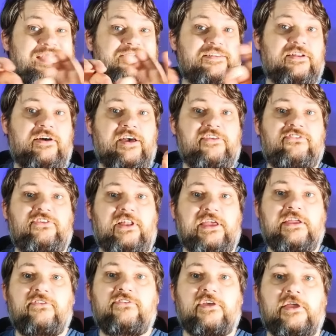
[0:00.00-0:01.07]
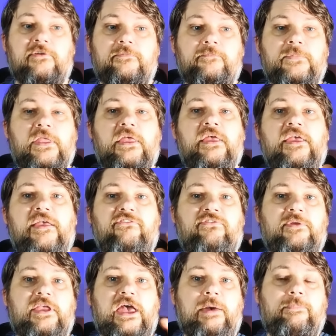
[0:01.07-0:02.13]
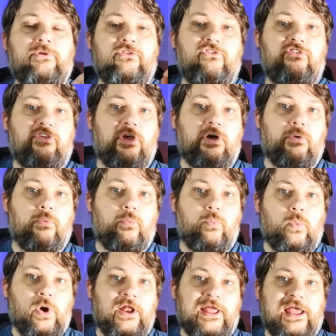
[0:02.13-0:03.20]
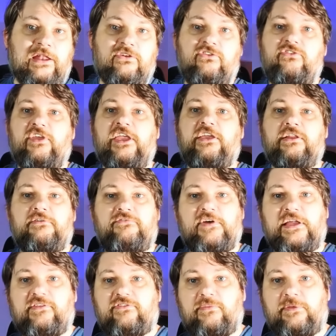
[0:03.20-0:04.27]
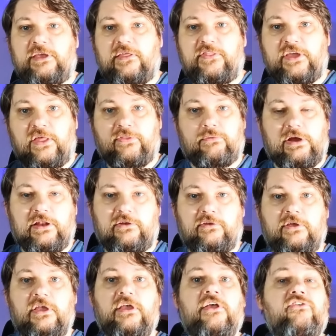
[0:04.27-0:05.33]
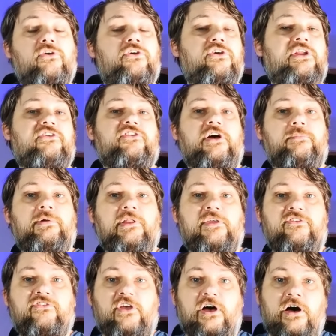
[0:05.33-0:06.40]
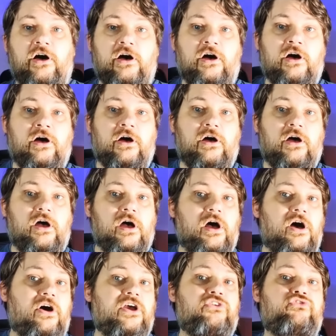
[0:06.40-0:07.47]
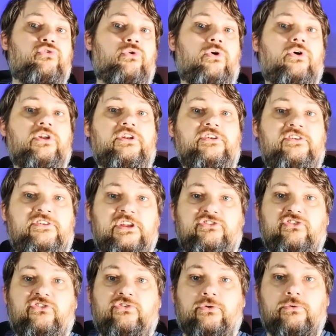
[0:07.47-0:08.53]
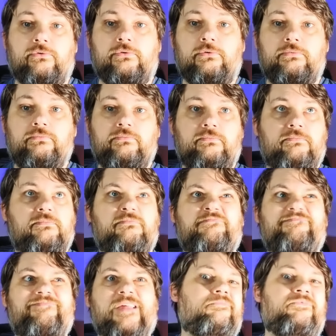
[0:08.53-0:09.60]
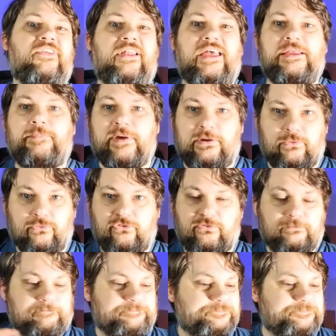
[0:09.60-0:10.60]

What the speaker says: isn't isolated, if something happens at one end, it can affect something at the other end. So a good example of this are high draw digital delay pedals.